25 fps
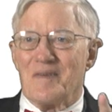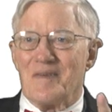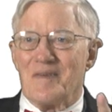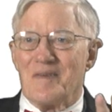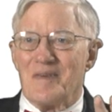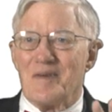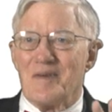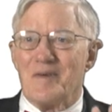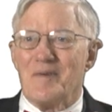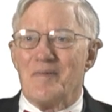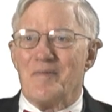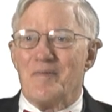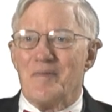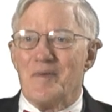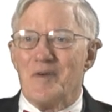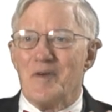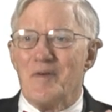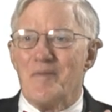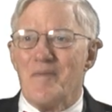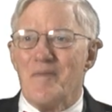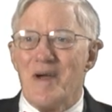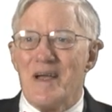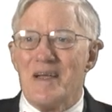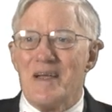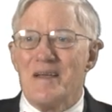you
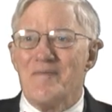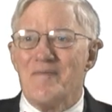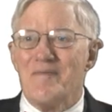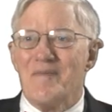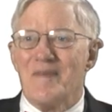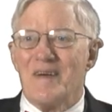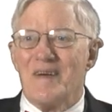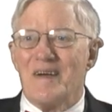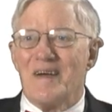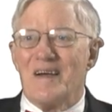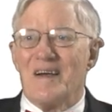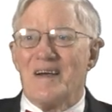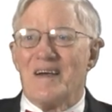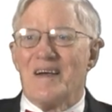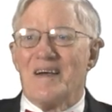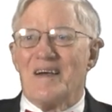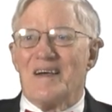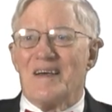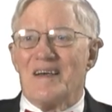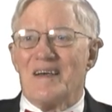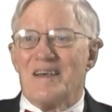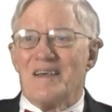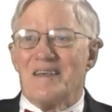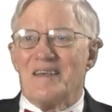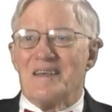may
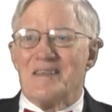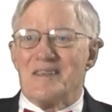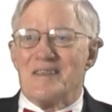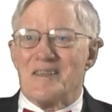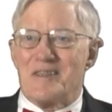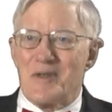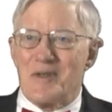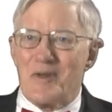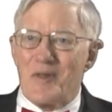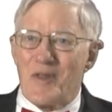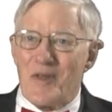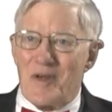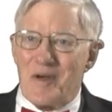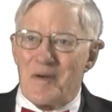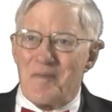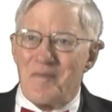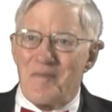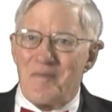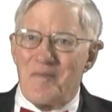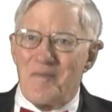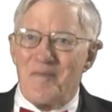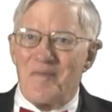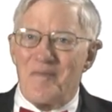sue them